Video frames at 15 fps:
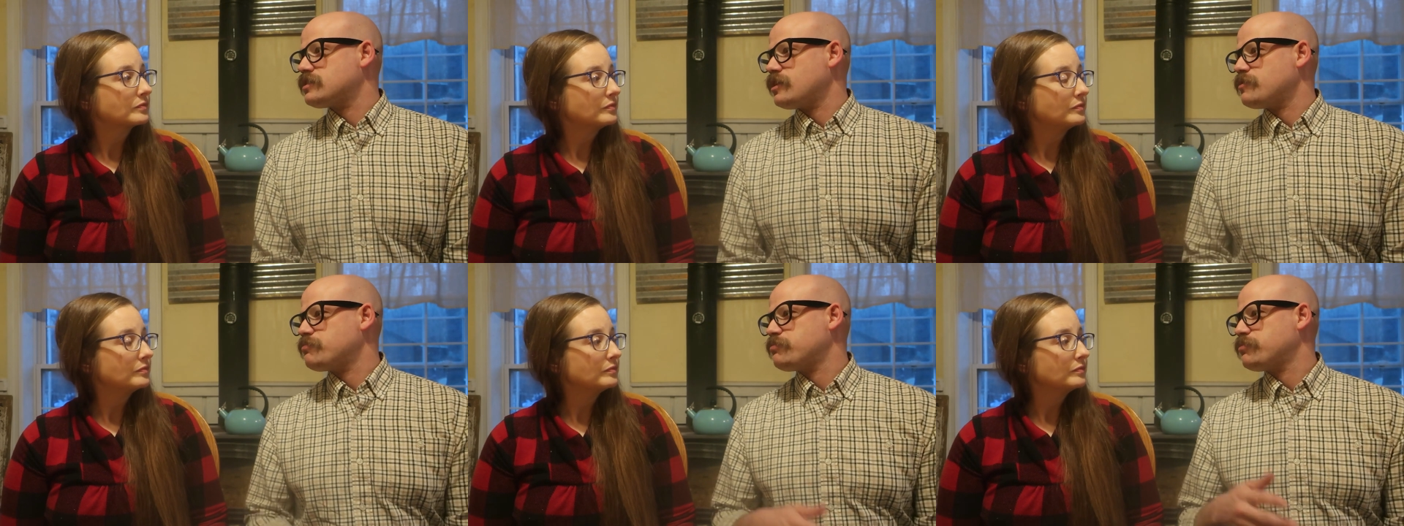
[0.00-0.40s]

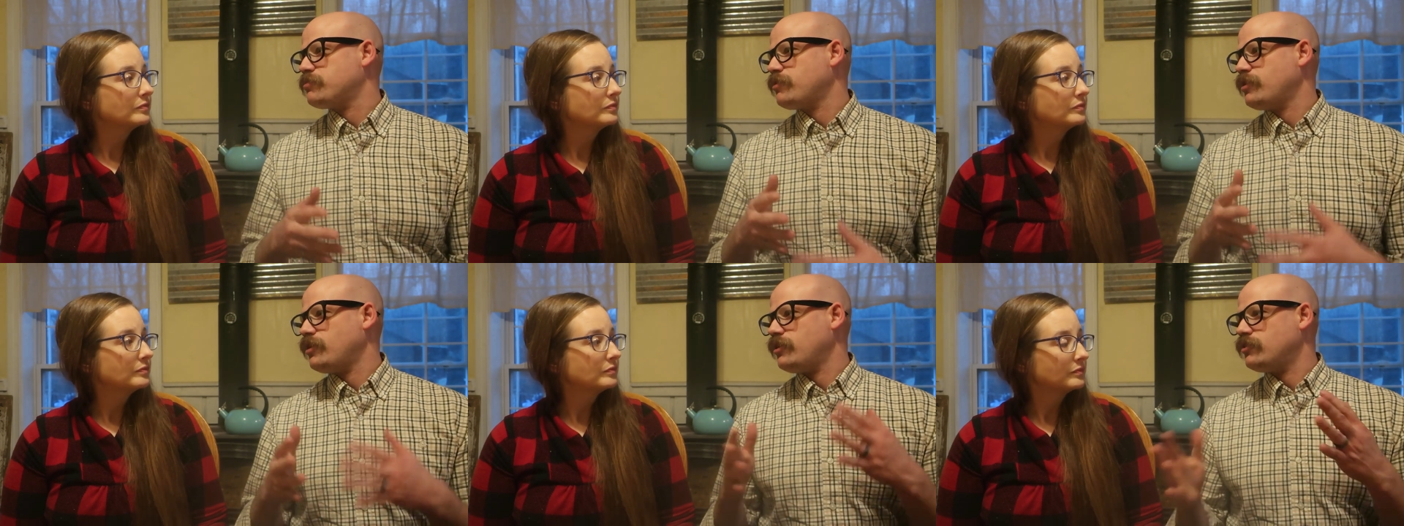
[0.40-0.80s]
Speaker 1: step
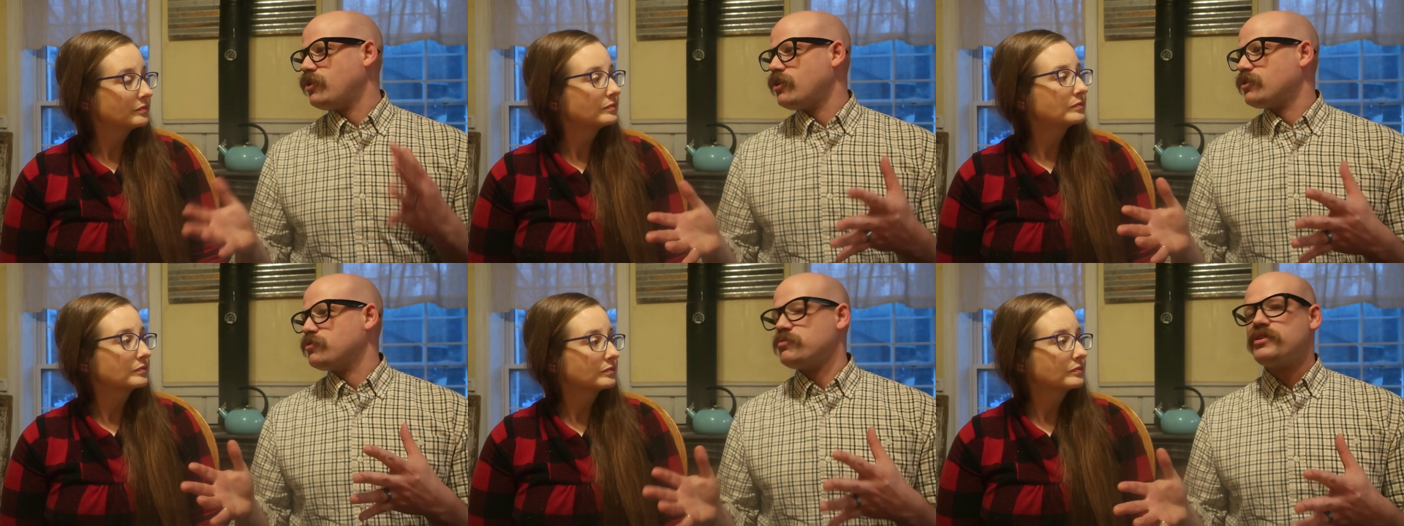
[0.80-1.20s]

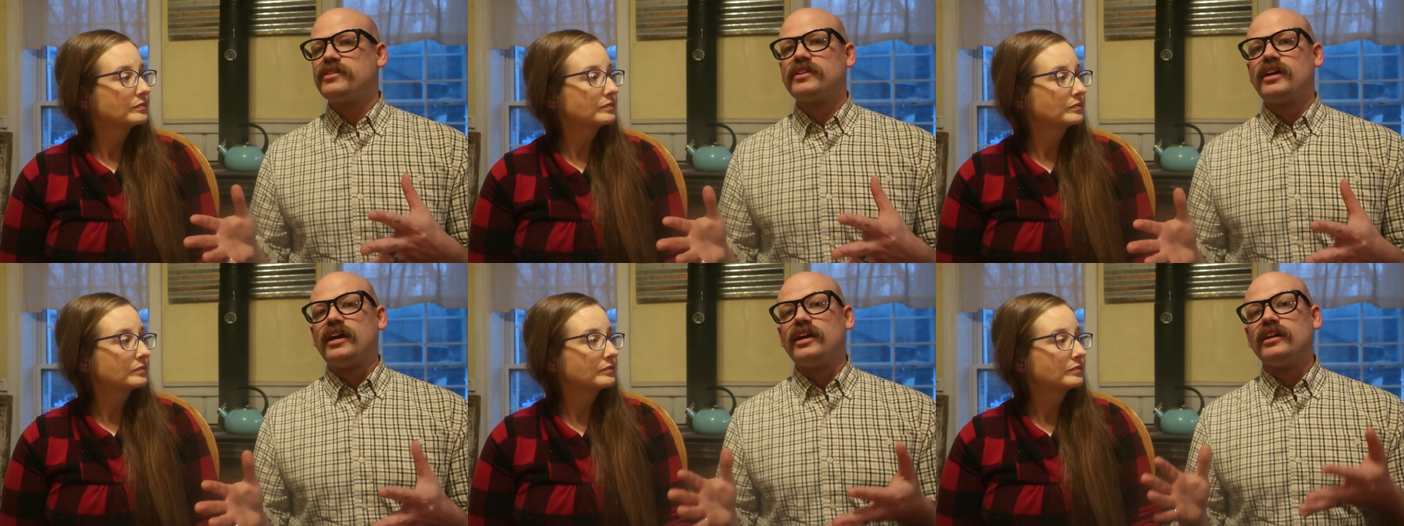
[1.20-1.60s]
along
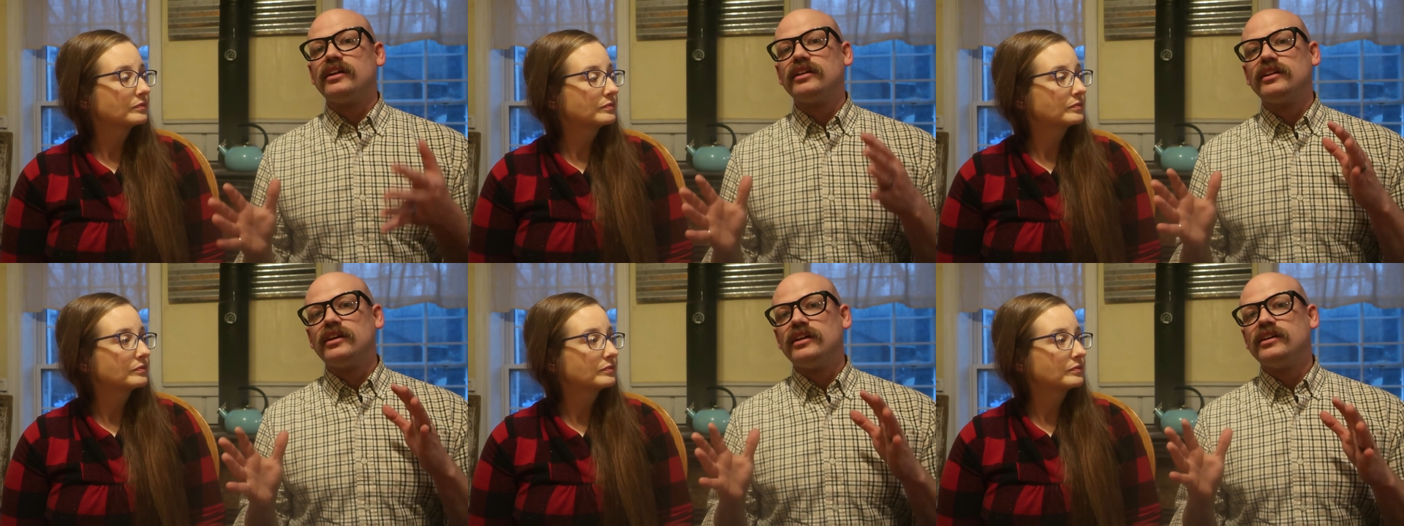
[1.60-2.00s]
with
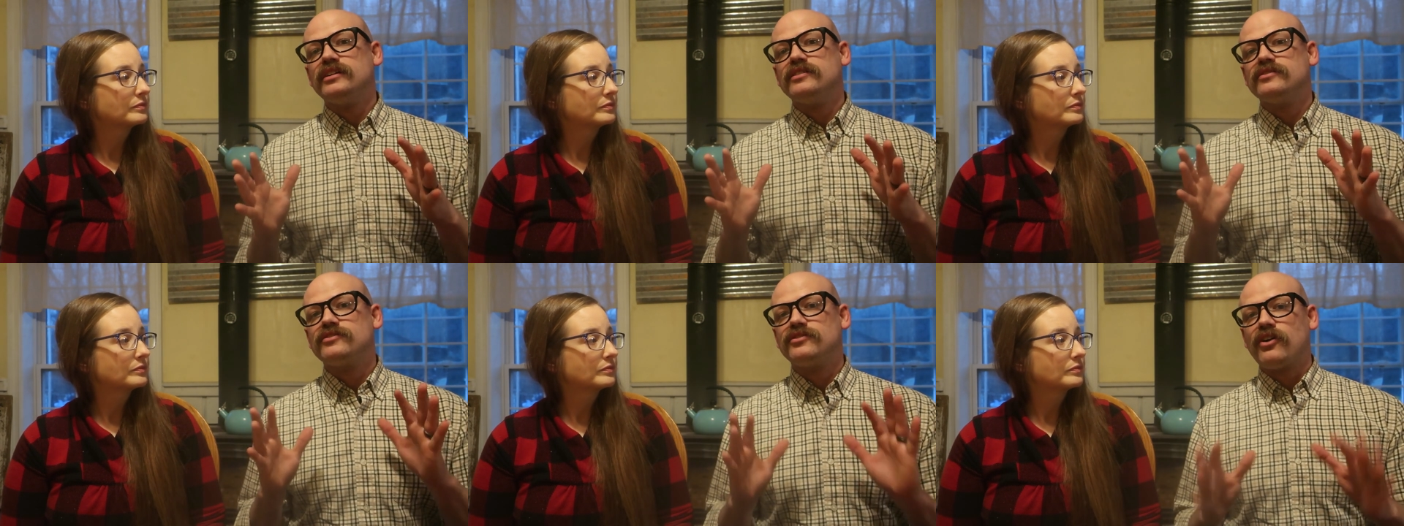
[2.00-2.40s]
canning
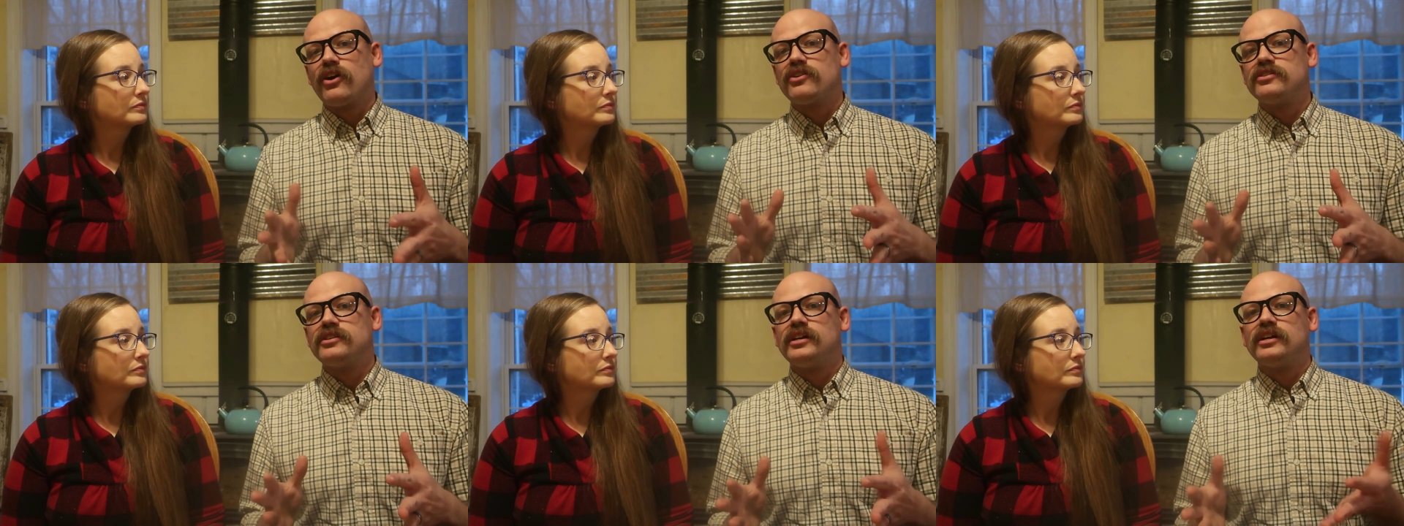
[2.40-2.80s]
is
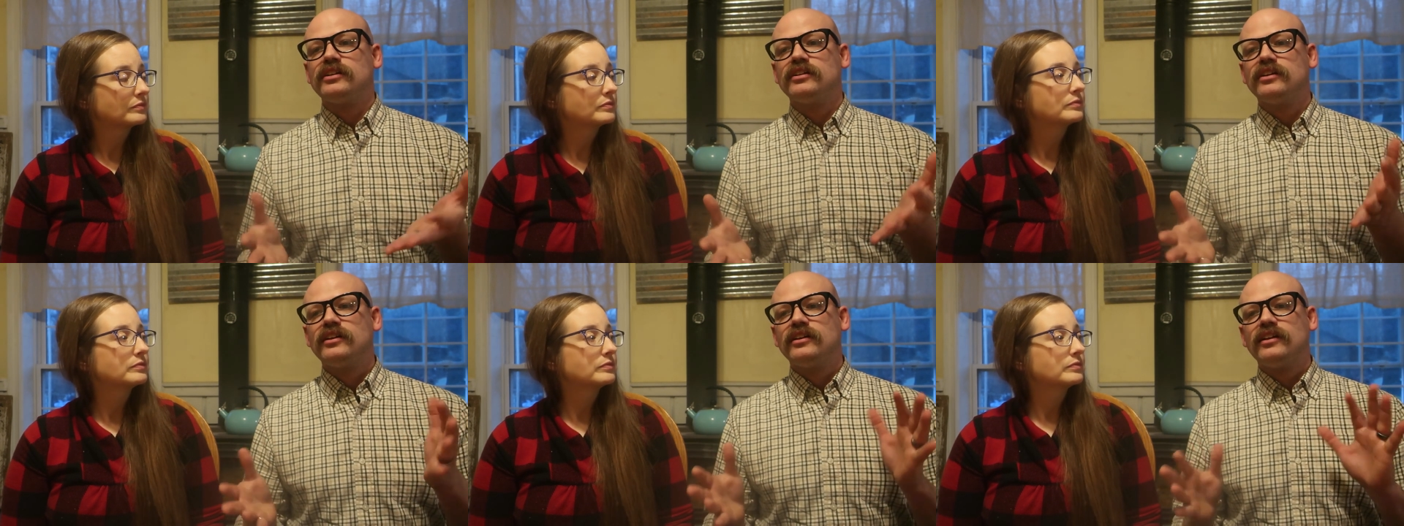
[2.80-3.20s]

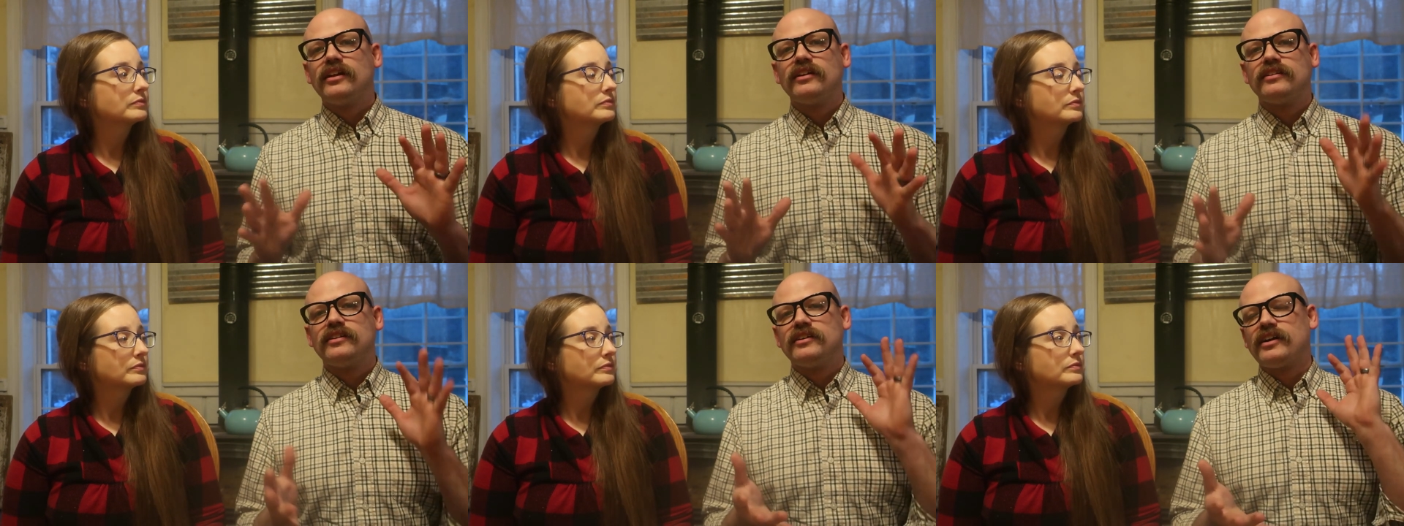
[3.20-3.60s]
gardening.
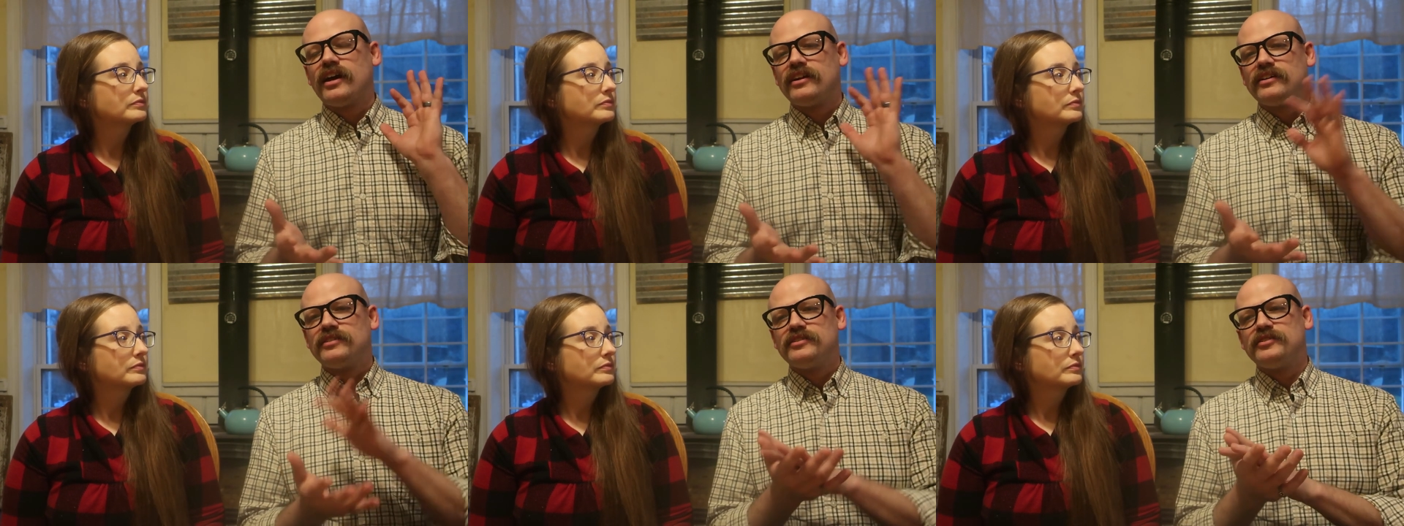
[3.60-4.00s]
They
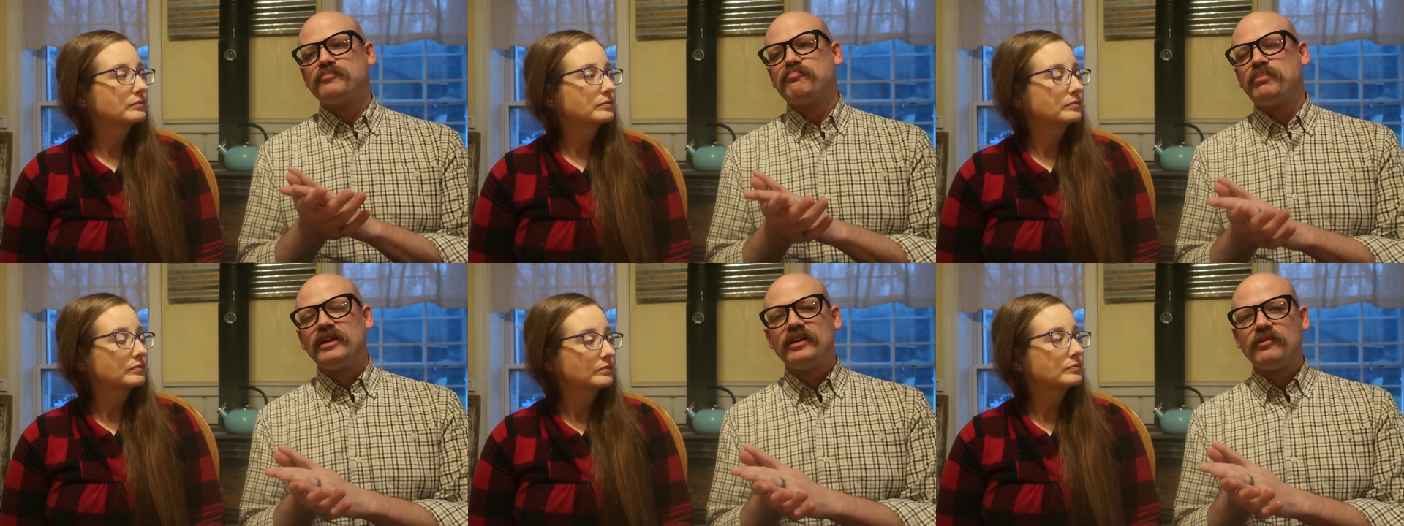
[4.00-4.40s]
kind of
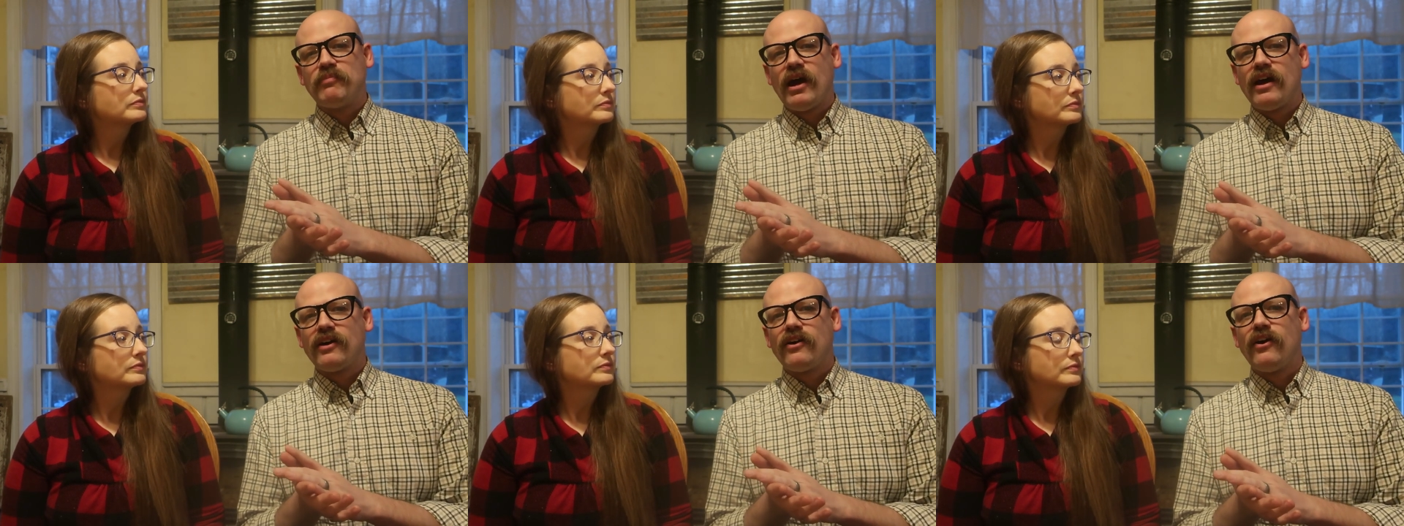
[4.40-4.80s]
just
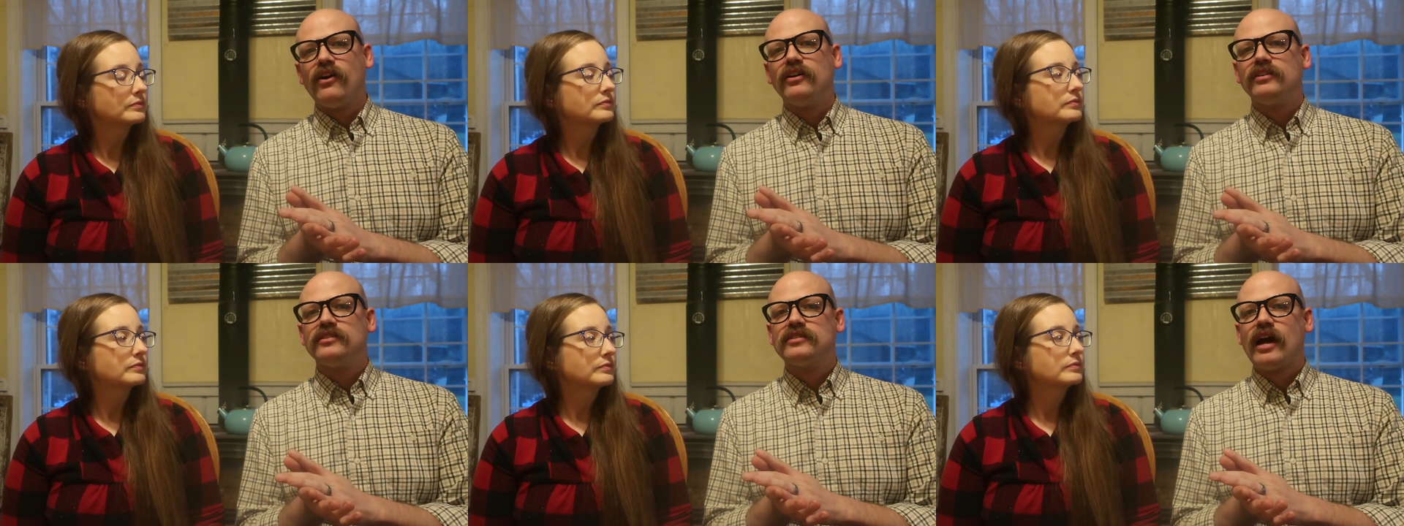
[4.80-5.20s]
piggyback on